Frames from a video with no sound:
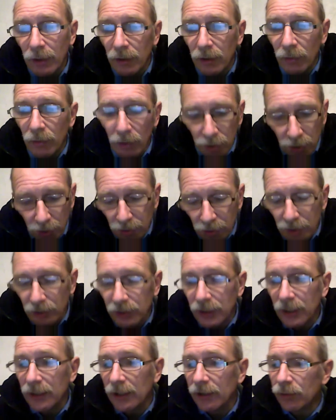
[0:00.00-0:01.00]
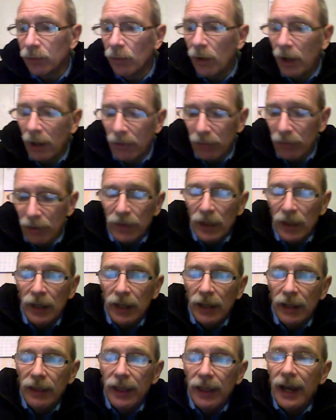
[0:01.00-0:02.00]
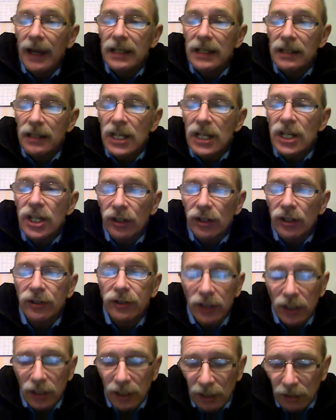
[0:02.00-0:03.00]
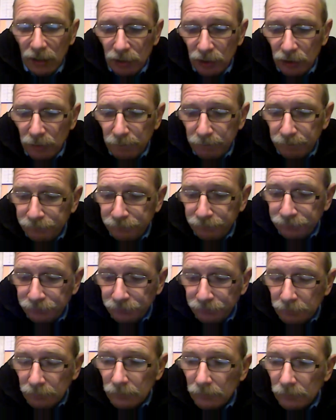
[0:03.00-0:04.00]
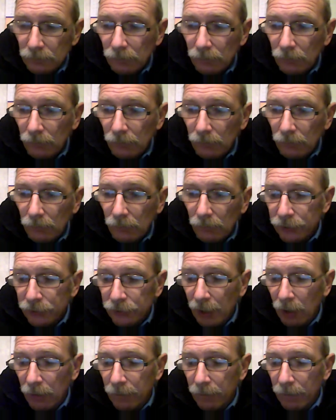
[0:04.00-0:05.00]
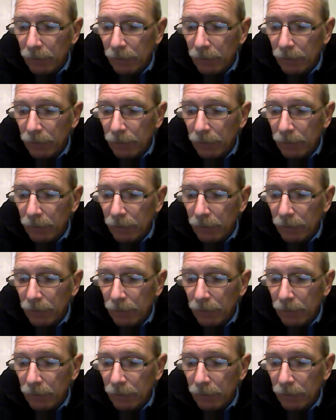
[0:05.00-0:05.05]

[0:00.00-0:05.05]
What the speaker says: I won't go into the details why, but that is interesting, that is. So,